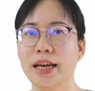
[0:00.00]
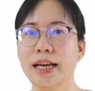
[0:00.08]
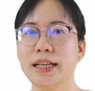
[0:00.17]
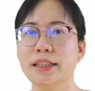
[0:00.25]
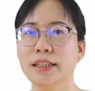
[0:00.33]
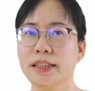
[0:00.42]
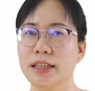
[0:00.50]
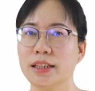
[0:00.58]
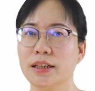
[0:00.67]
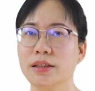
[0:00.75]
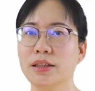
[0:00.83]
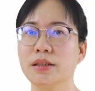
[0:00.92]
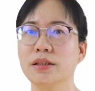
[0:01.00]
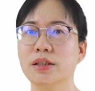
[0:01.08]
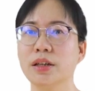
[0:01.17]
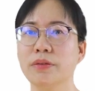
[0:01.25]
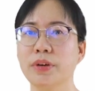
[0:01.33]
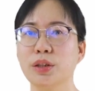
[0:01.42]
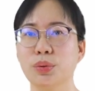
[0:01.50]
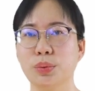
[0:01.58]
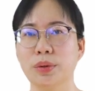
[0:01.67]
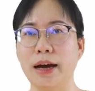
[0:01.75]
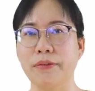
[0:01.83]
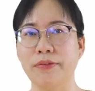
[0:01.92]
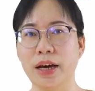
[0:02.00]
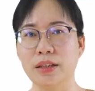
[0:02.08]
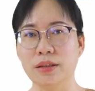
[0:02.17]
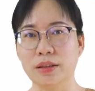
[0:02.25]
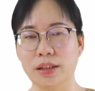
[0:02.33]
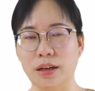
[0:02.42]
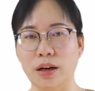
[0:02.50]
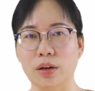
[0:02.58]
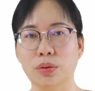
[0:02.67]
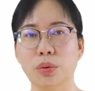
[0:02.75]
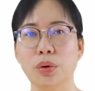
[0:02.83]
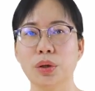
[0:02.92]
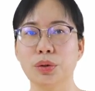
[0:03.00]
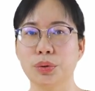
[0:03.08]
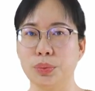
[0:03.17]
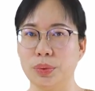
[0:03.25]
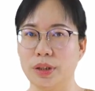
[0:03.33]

These layers are called soil genesis or soil layers.